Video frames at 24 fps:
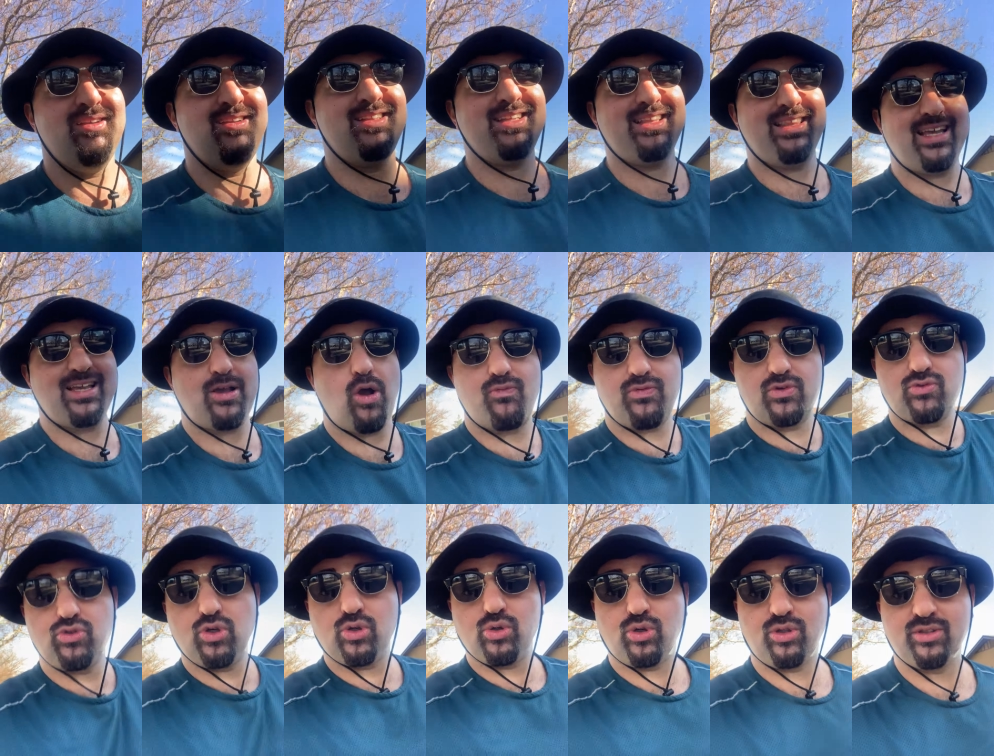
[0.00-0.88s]
They
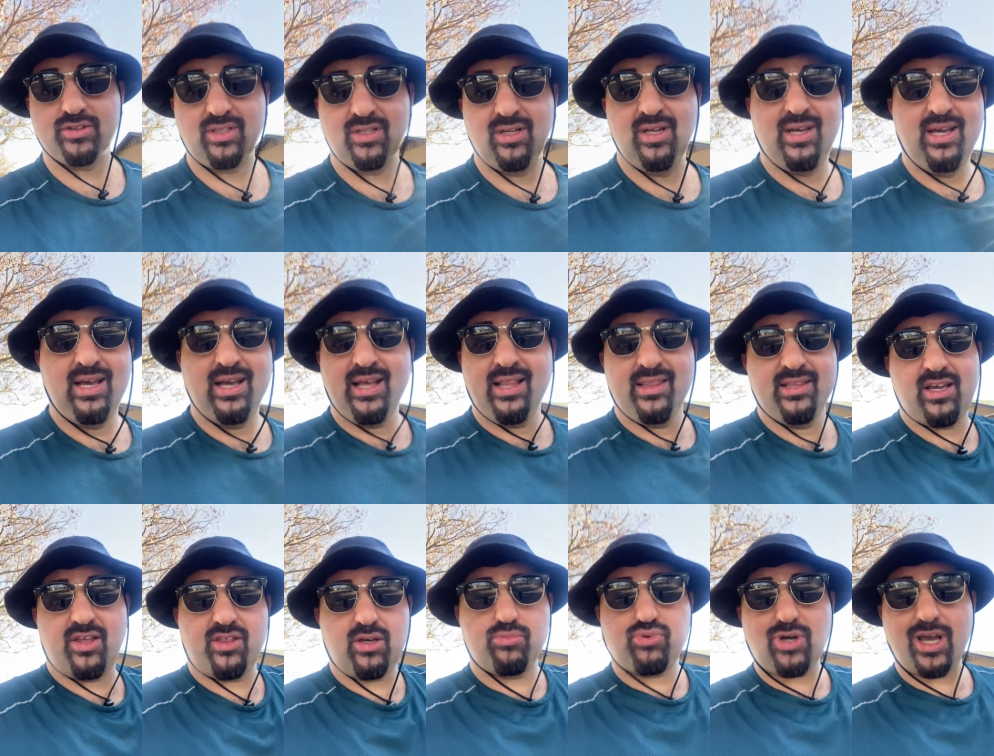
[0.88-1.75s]
overruled
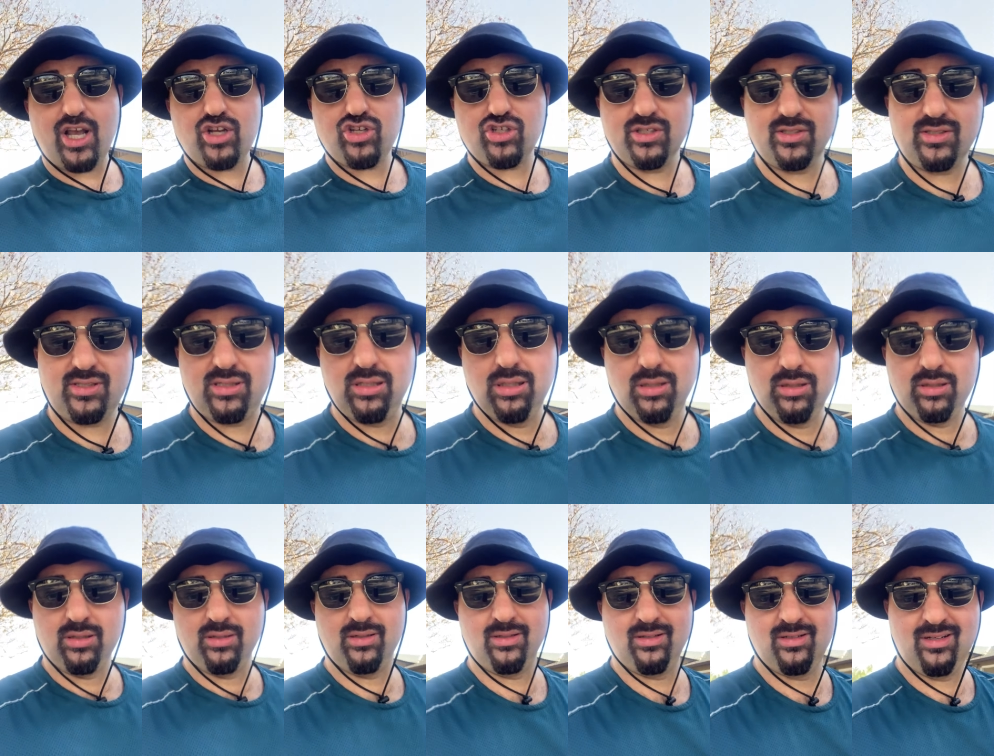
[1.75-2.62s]
the other branches
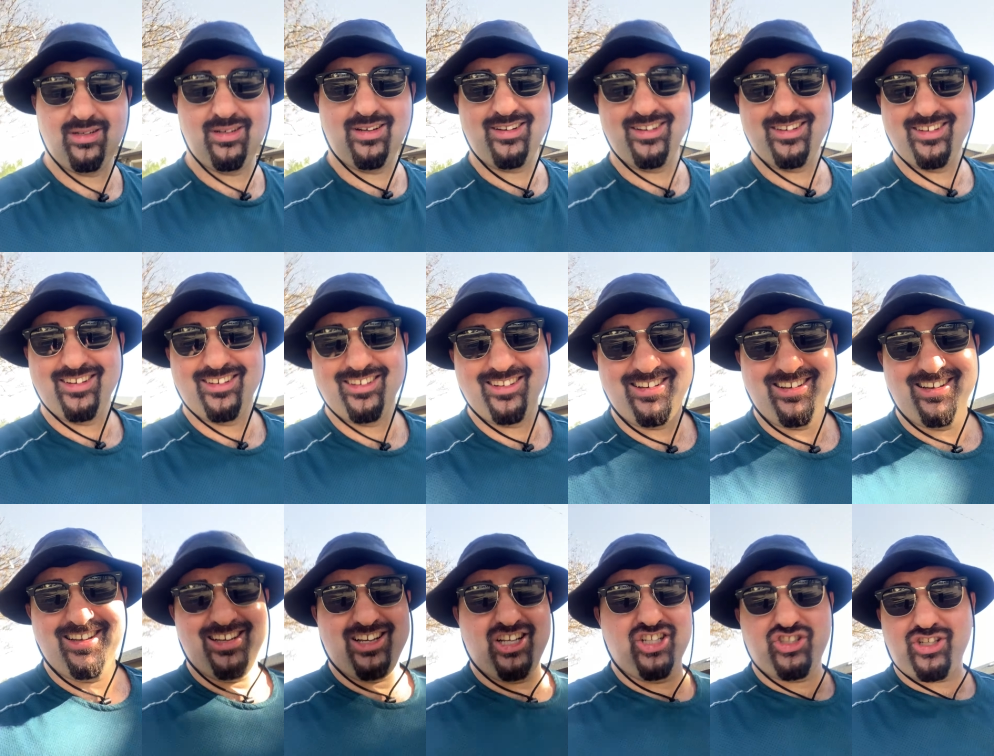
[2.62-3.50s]

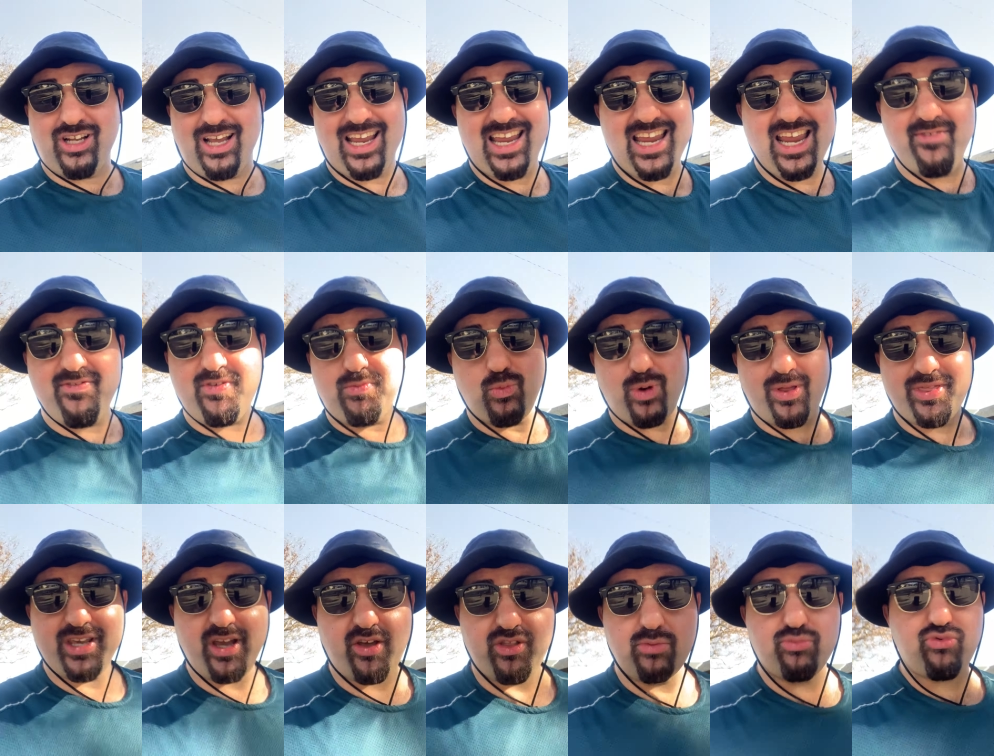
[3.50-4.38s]
even when
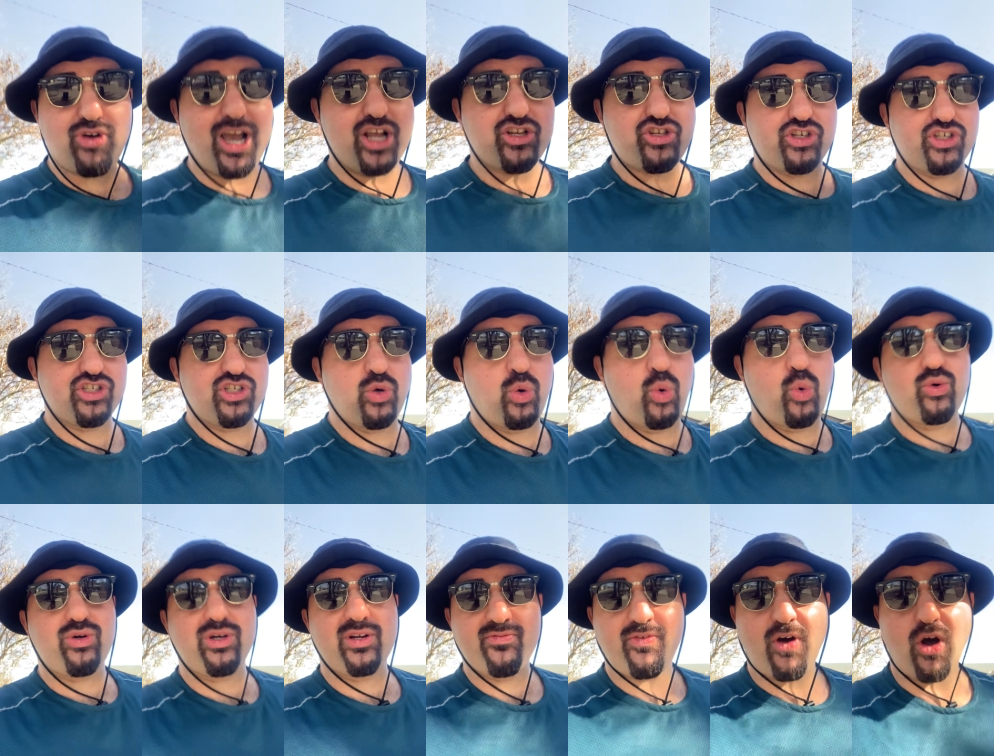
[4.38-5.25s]
the other branches
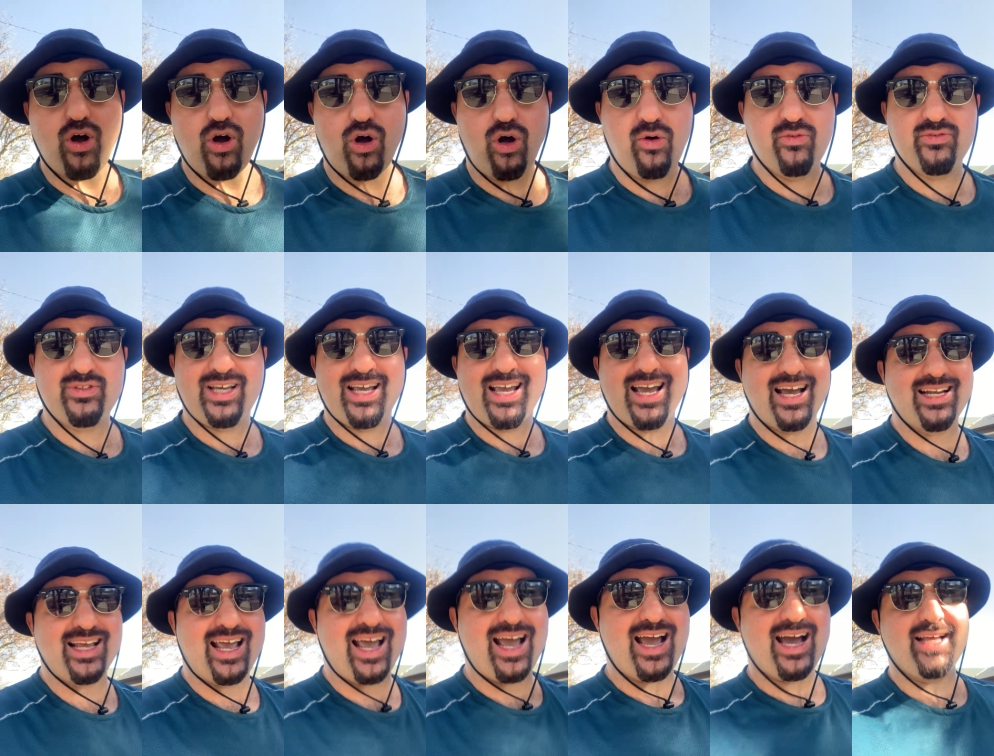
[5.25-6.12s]
were involved
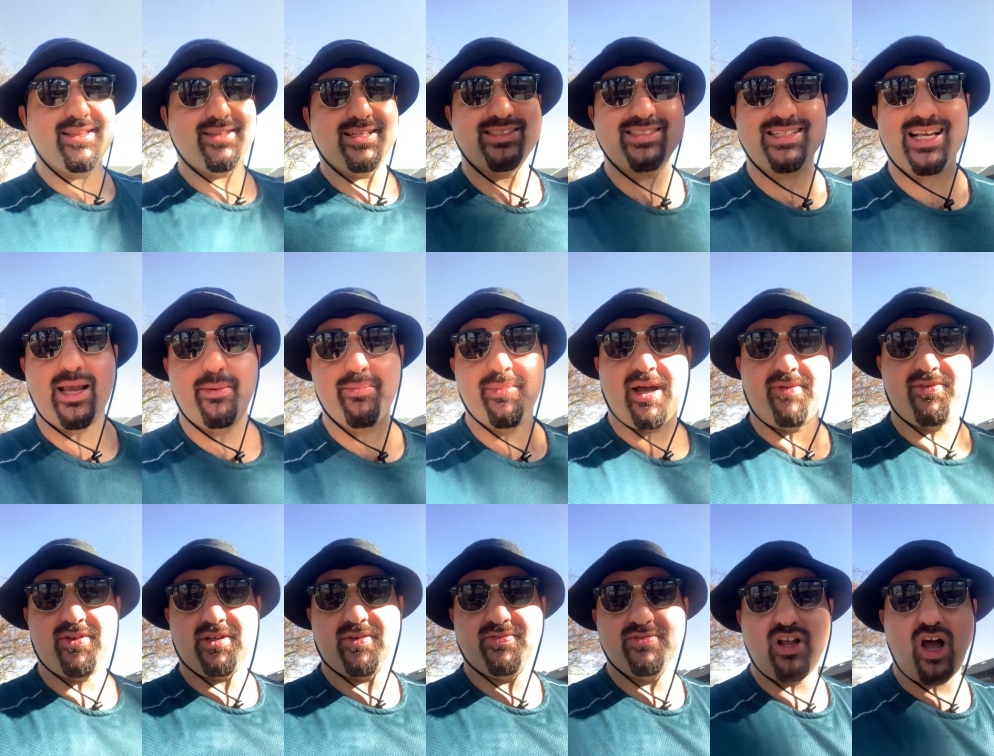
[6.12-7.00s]
and had the same
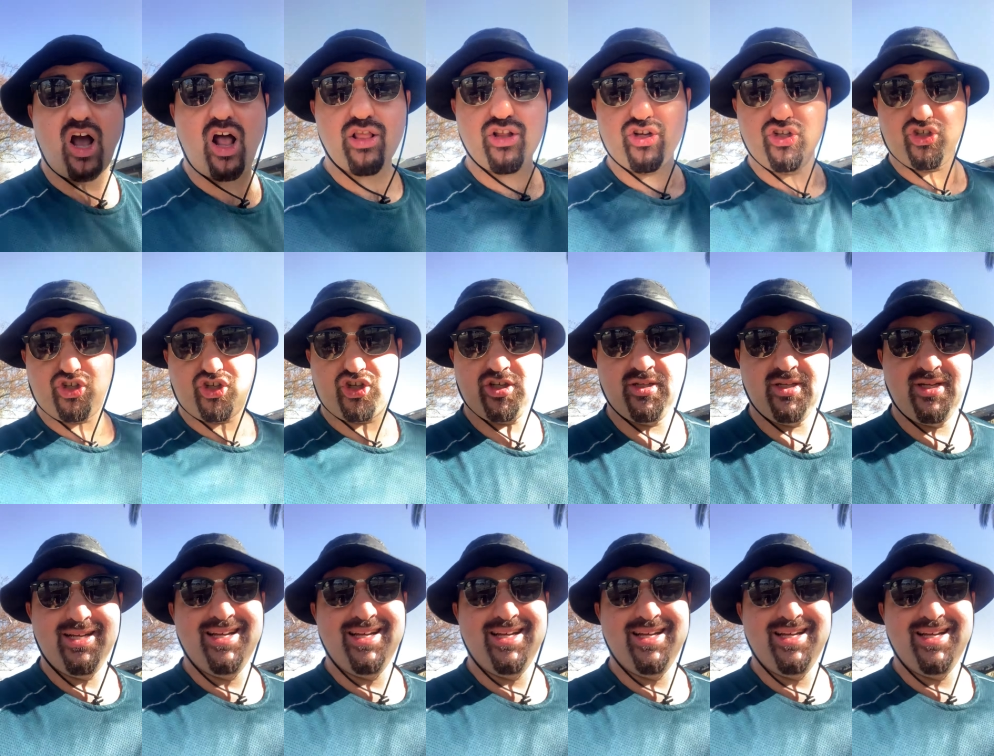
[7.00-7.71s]
level of knowledge.